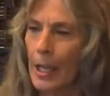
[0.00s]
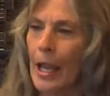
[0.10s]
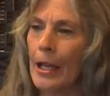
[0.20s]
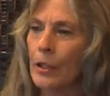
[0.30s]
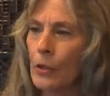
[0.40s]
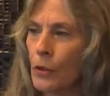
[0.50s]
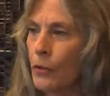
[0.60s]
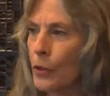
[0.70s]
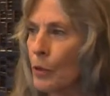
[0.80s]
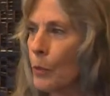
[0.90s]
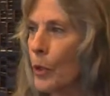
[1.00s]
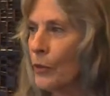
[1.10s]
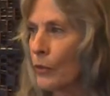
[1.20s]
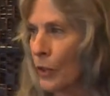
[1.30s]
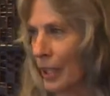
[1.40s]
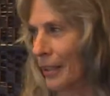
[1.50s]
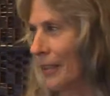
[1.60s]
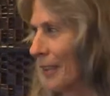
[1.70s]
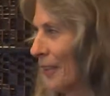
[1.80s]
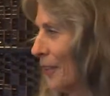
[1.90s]
had a girlfriend or boyfriend,
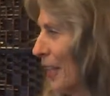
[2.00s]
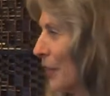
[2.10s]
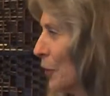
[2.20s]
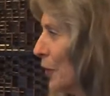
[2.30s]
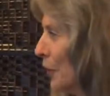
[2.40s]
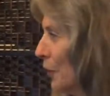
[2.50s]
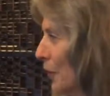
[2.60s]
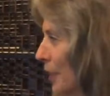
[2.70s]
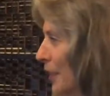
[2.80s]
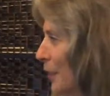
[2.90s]
you know, that early, early,